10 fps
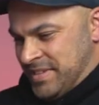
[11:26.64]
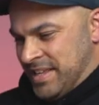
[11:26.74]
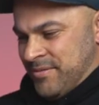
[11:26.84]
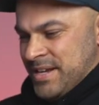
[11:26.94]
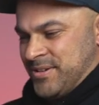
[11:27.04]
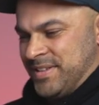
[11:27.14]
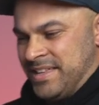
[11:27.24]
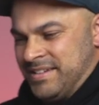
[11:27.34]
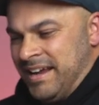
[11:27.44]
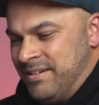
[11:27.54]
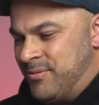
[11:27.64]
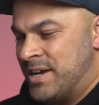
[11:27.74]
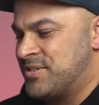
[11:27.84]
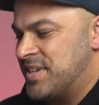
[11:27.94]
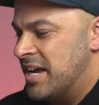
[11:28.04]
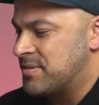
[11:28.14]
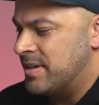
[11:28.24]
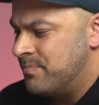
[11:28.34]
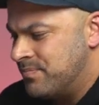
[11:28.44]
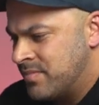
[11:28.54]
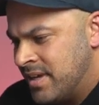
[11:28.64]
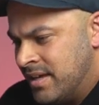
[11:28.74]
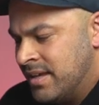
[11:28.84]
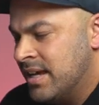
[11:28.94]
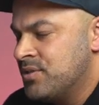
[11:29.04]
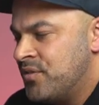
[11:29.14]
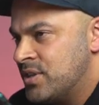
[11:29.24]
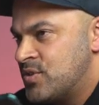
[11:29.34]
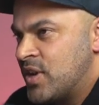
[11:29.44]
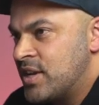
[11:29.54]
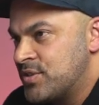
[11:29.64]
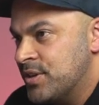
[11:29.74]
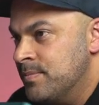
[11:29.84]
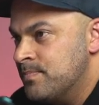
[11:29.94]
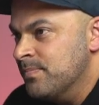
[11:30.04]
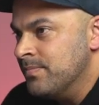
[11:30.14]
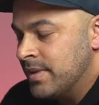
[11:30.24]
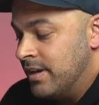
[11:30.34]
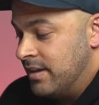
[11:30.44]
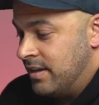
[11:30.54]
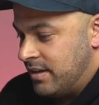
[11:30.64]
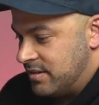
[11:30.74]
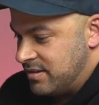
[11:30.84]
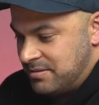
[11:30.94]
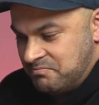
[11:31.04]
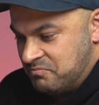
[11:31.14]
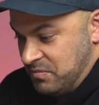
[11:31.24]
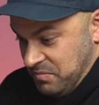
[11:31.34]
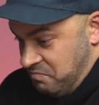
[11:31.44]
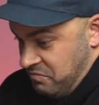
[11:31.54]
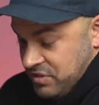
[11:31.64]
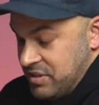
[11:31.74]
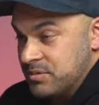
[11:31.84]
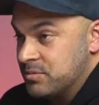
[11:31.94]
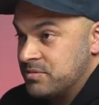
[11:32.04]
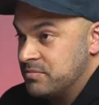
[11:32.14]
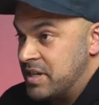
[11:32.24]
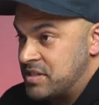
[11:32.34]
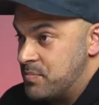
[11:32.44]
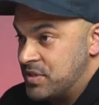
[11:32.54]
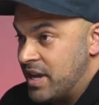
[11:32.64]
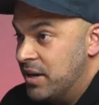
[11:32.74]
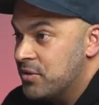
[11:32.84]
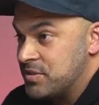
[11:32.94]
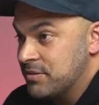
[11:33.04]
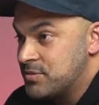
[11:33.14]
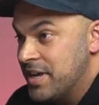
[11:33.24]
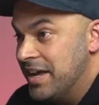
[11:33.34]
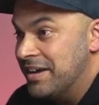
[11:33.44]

Was at the restaurant the other day. The waitress asked me, "How'd you find your steak, sir?" I said, "Just looked next to the potatoes, and it was there."